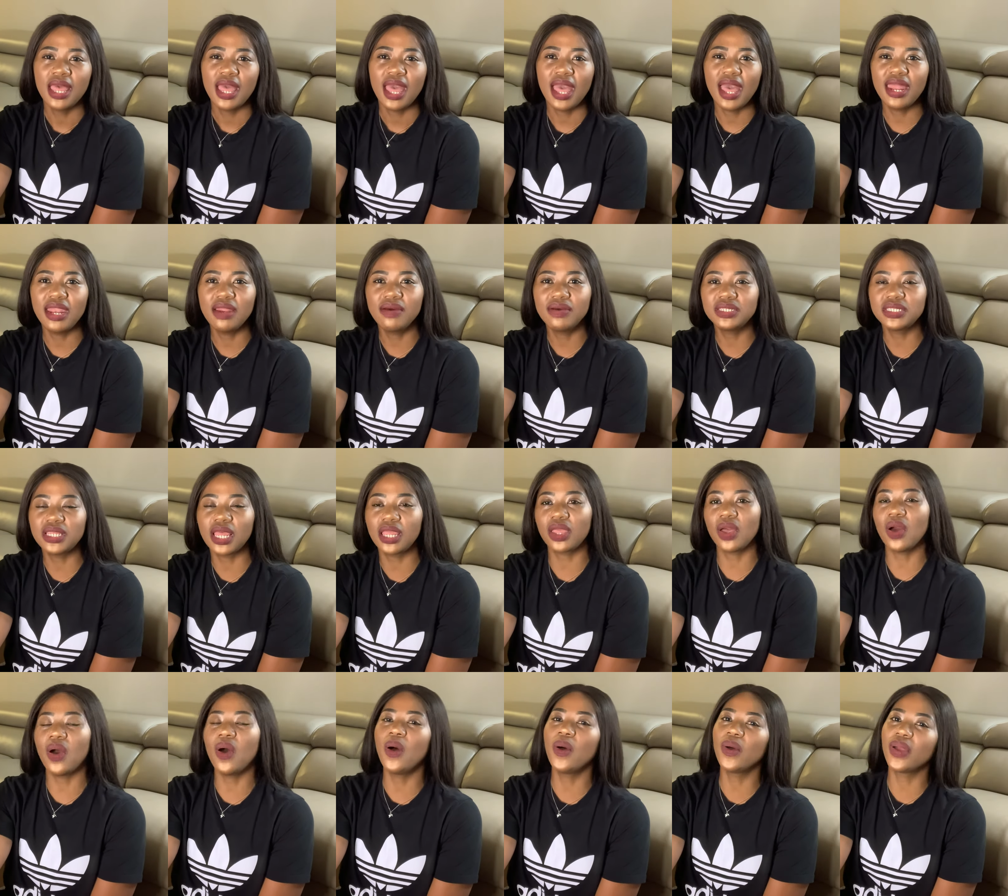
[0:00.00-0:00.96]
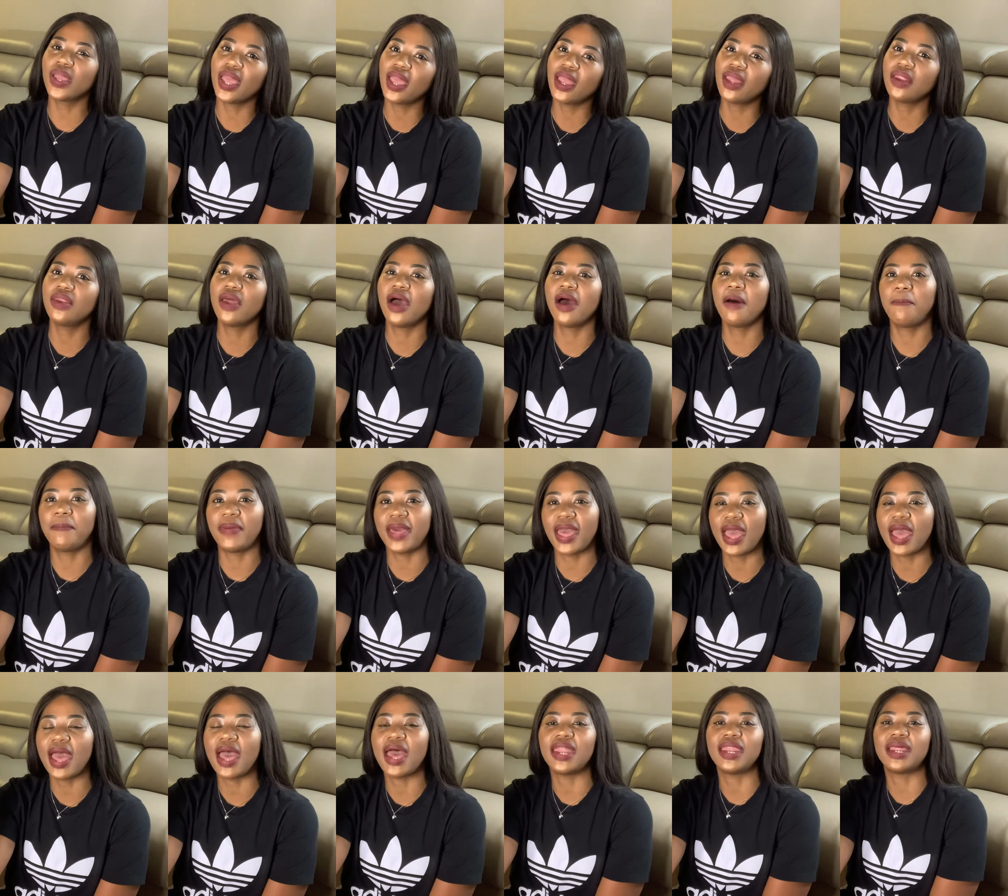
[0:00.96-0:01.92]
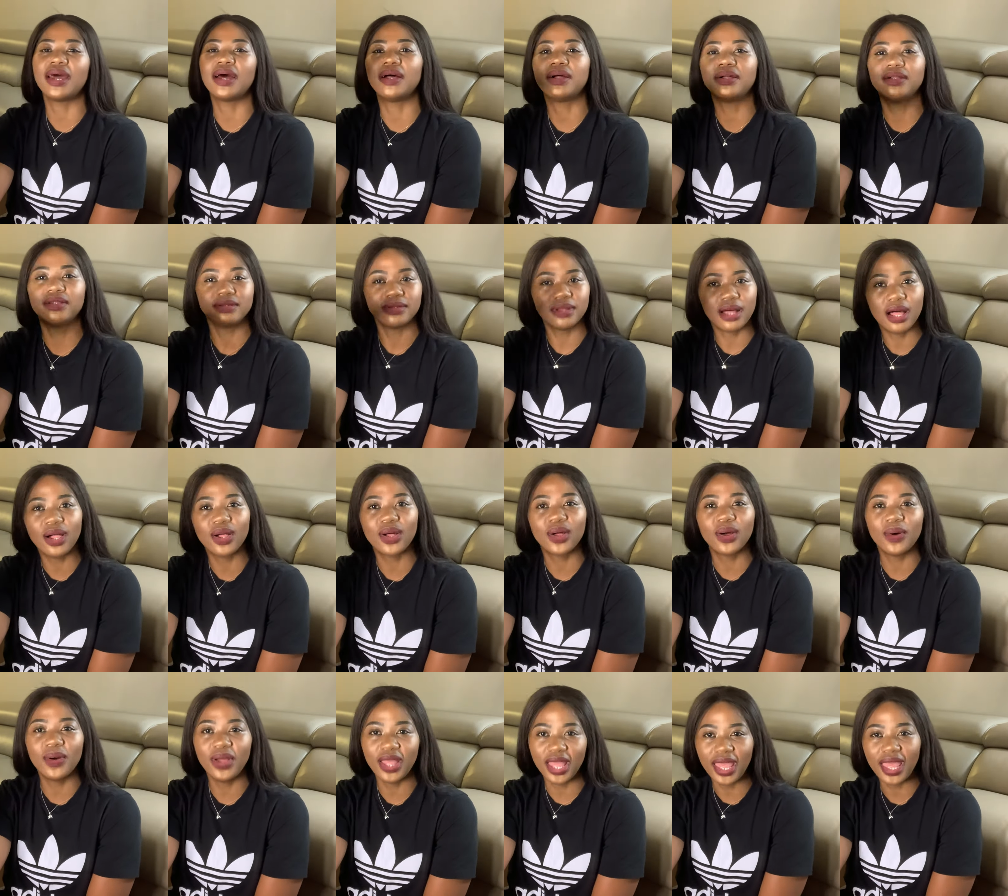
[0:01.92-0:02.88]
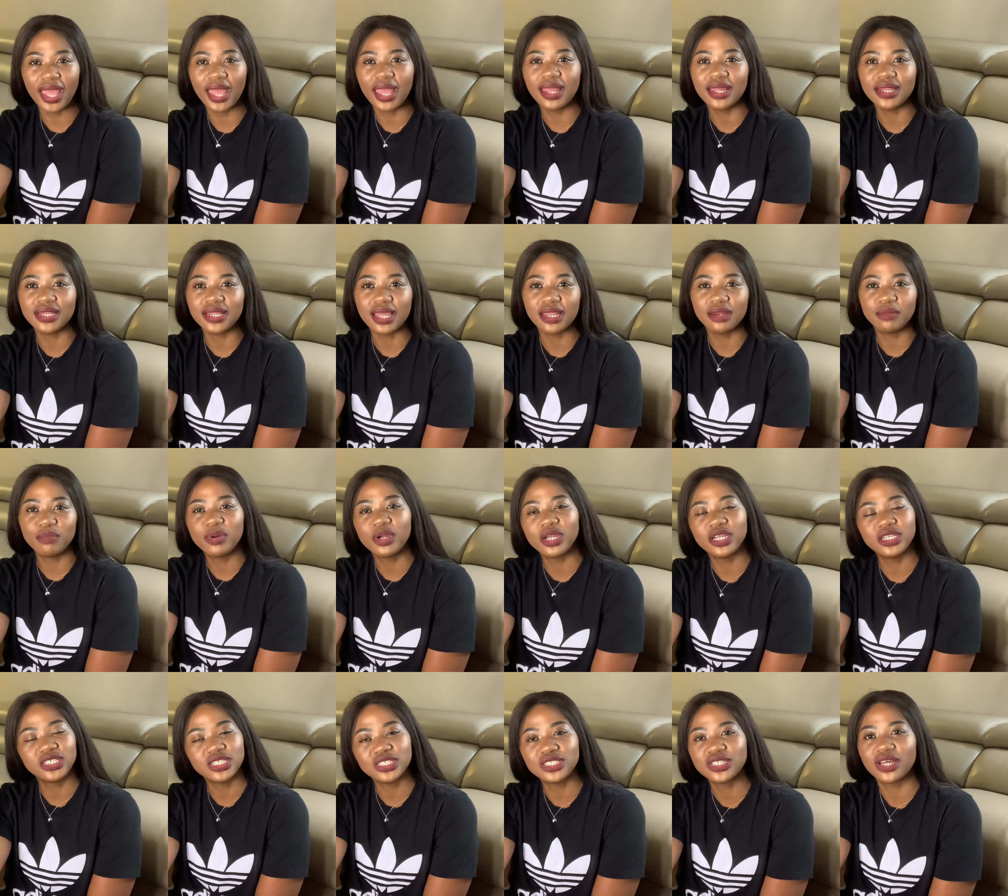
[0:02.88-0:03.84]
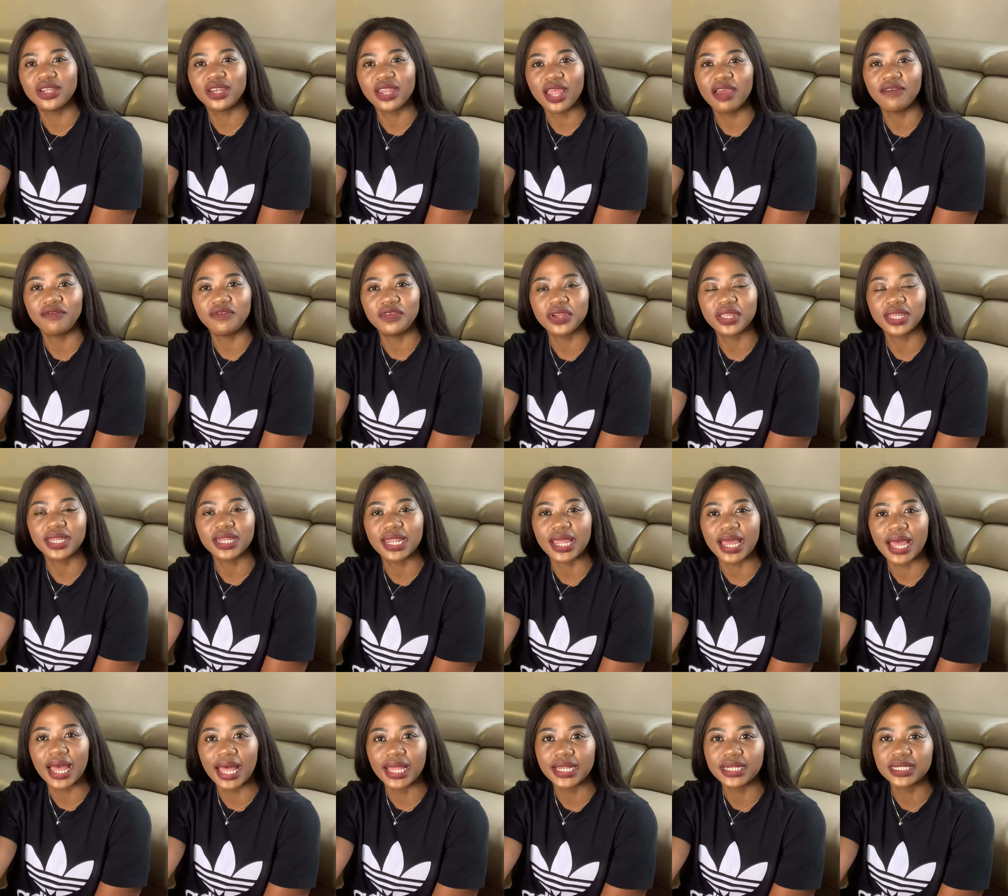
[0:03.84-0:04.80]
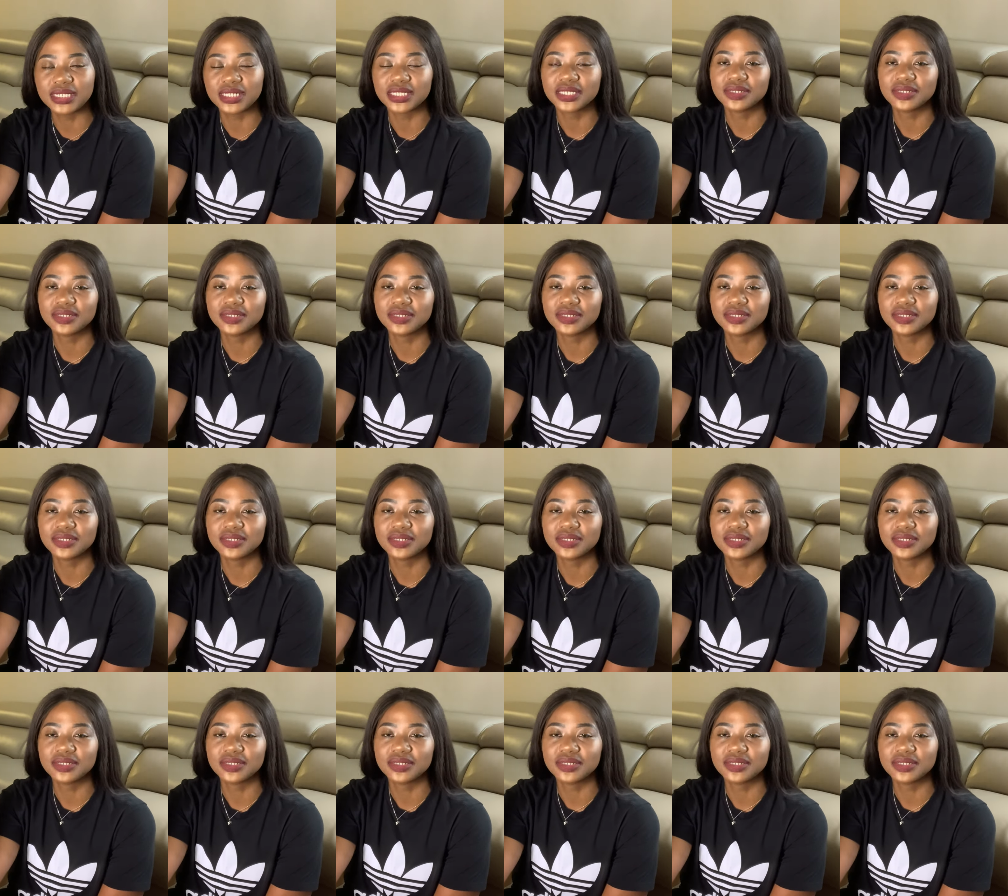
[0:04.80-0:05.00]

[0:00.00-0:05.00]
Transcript: And I was like, oh, okay, not bad. I'll go ahead and purchase on African Hut.